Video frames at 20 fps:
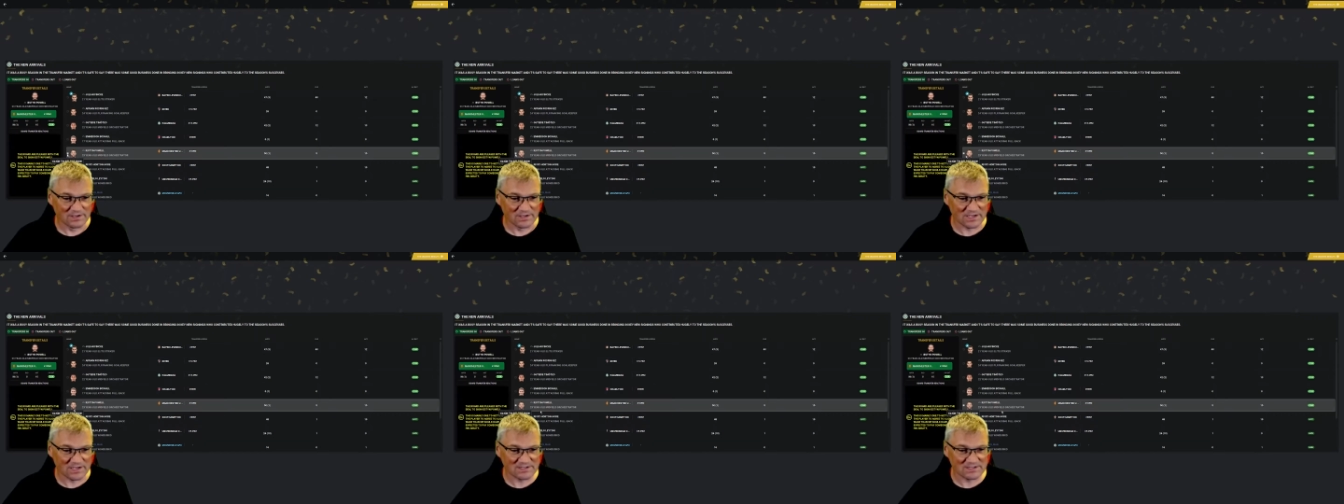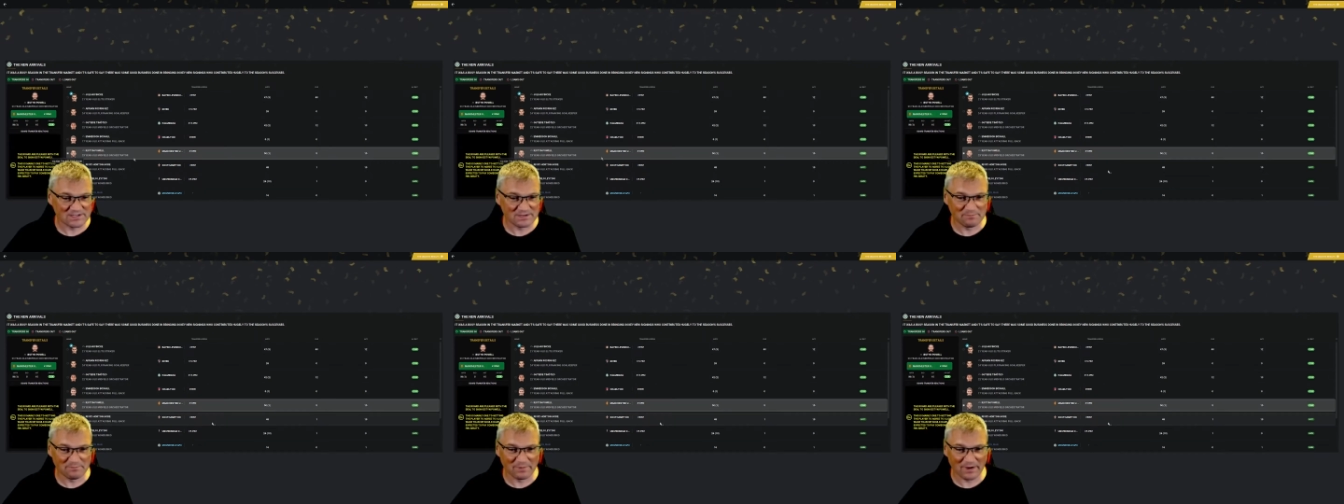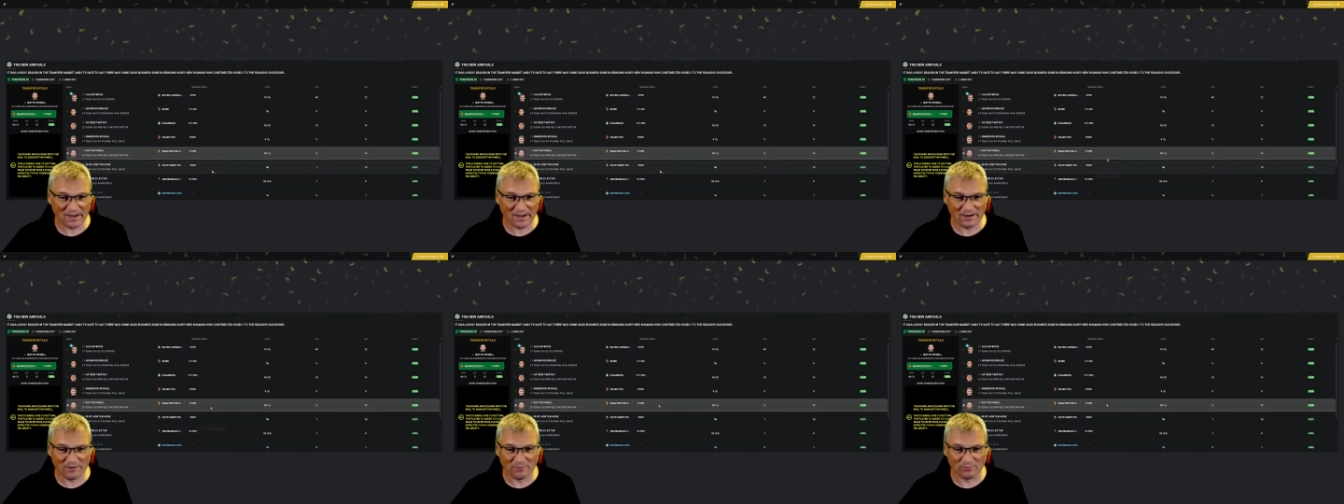Yestin
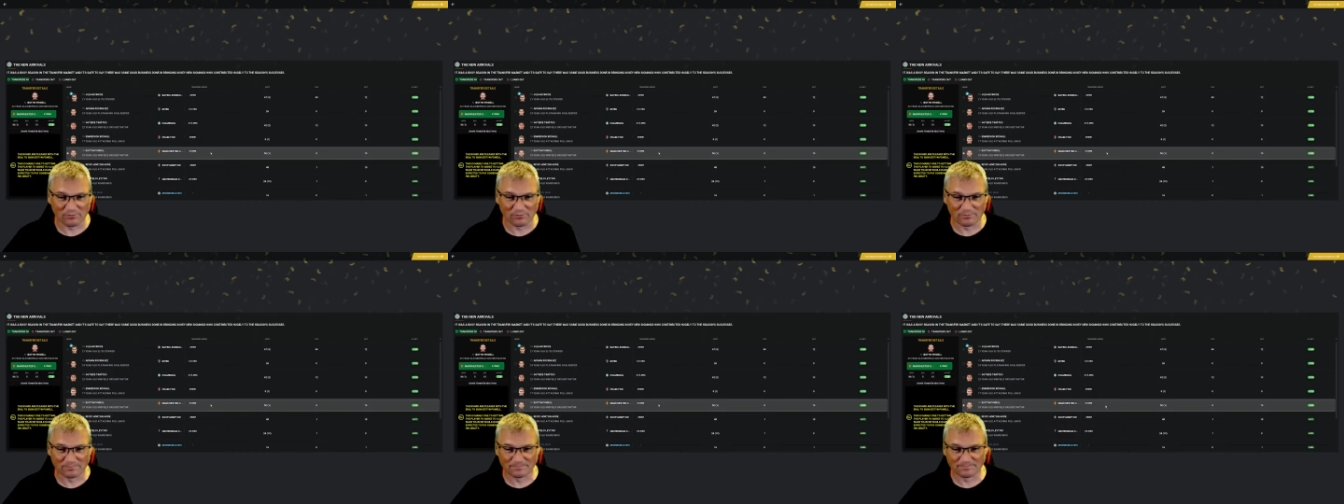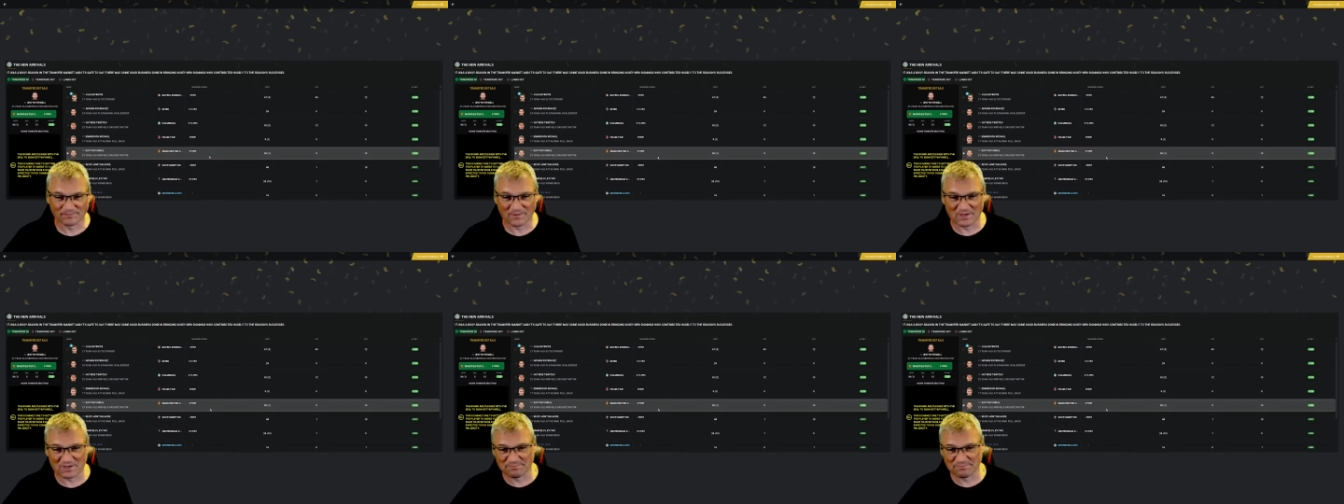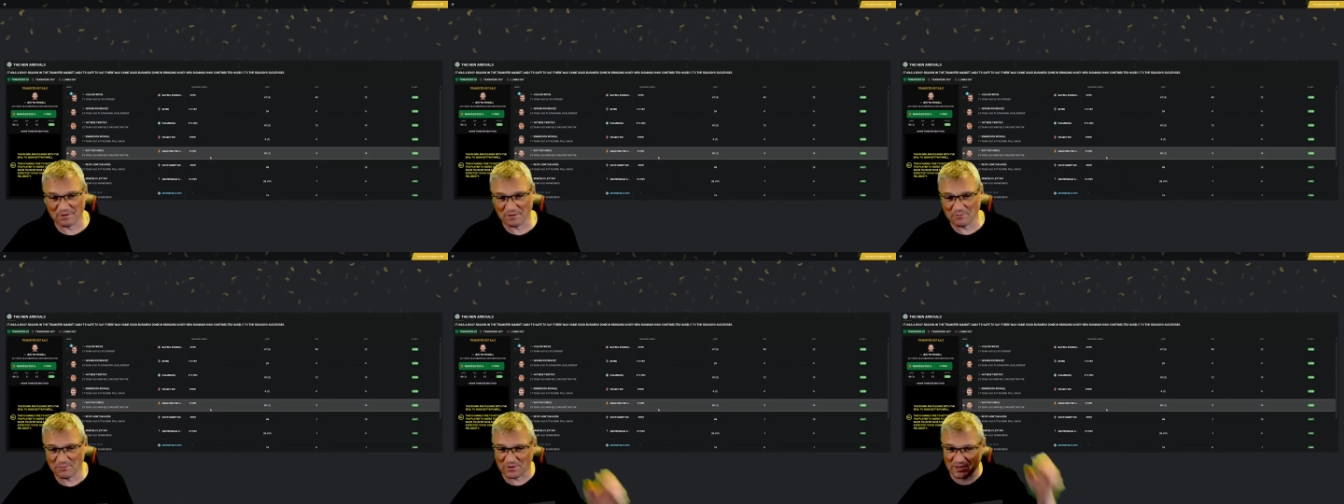Powell He's
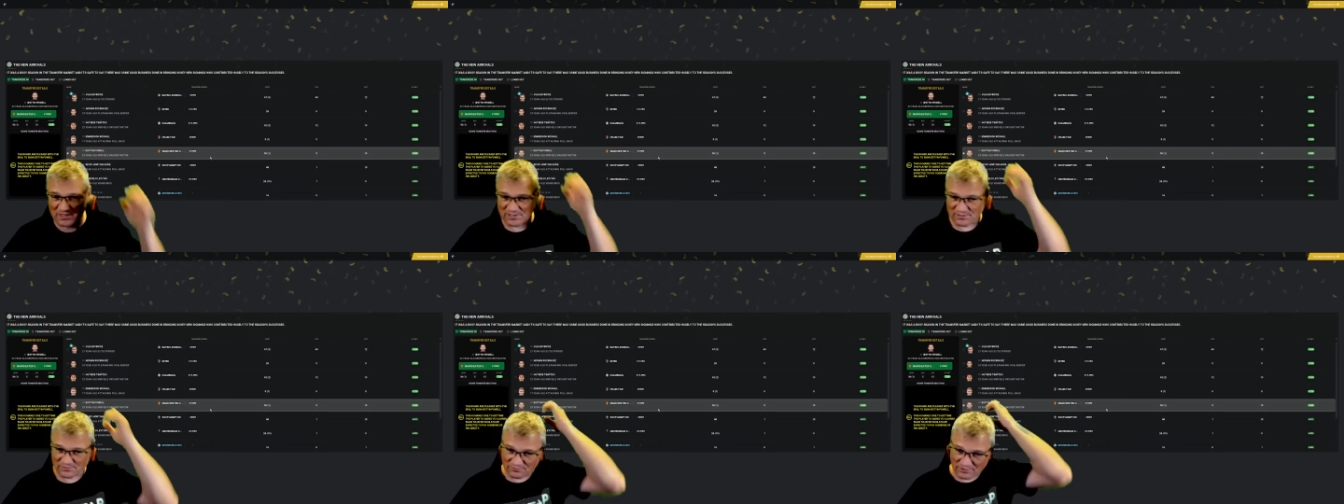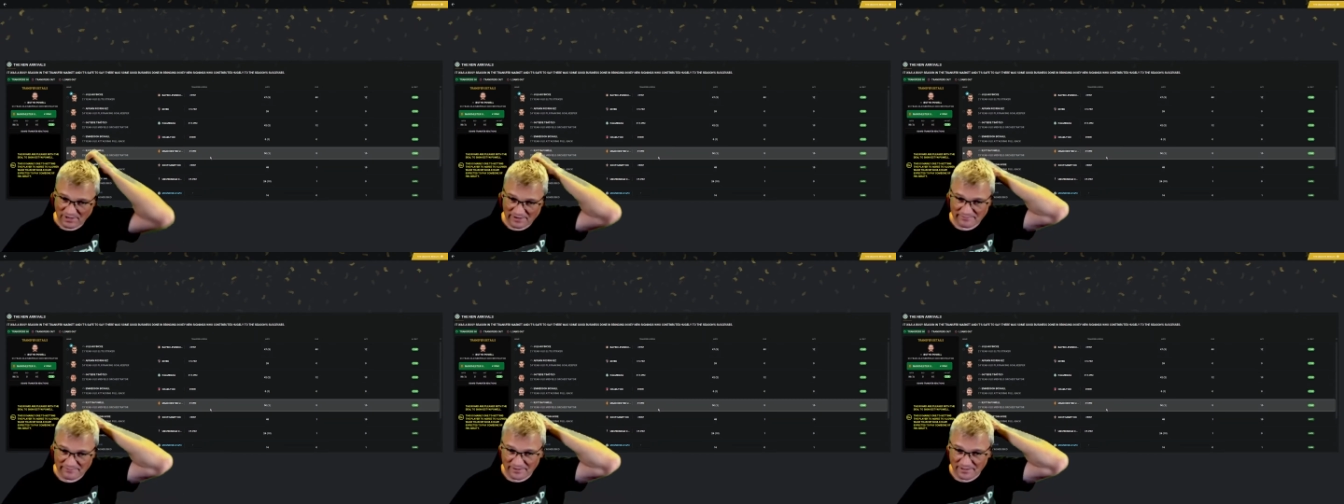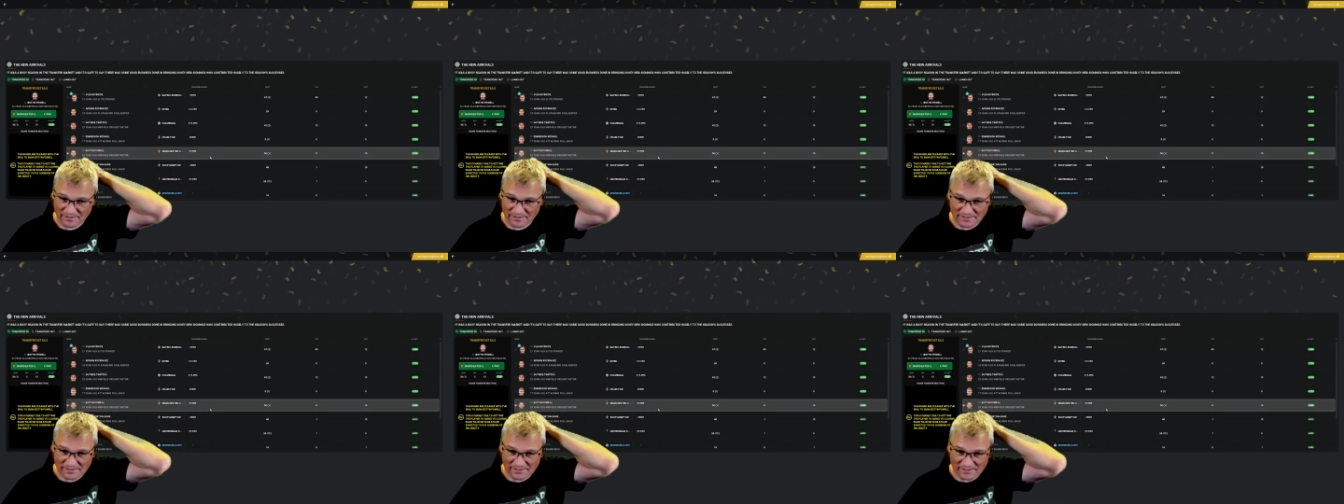been with us
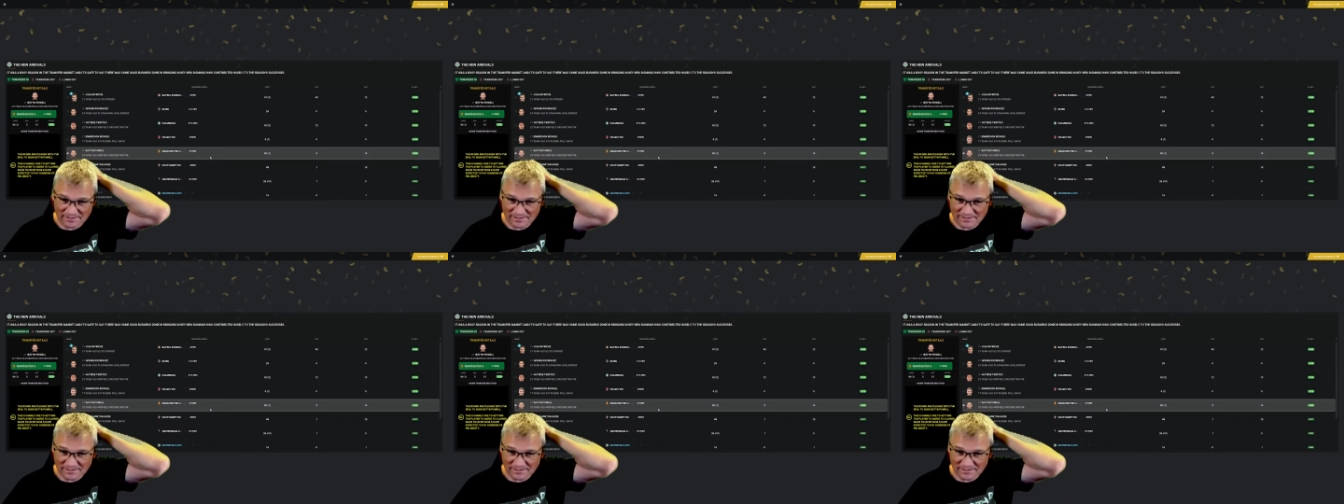forever.